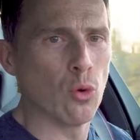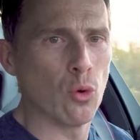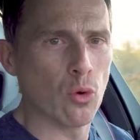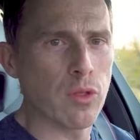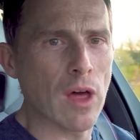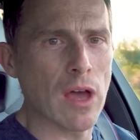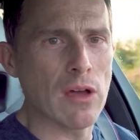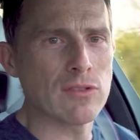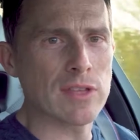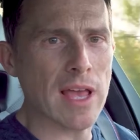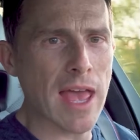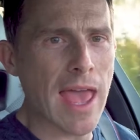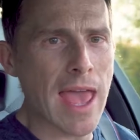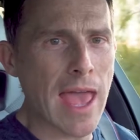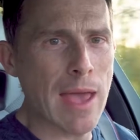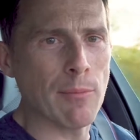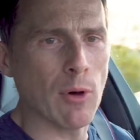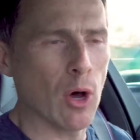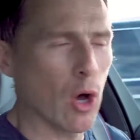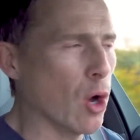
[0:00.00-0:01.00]
all those
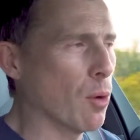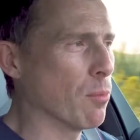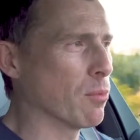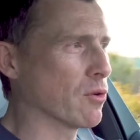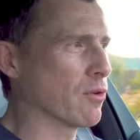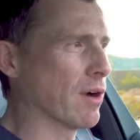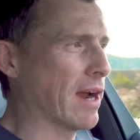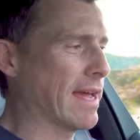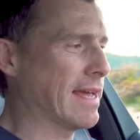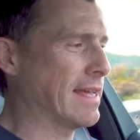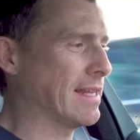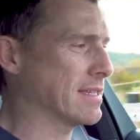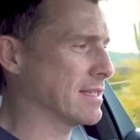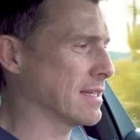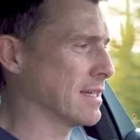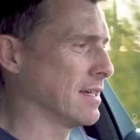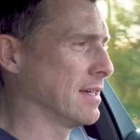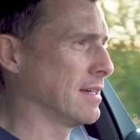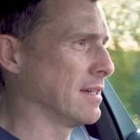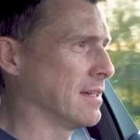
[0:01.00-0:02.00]
M upgrades.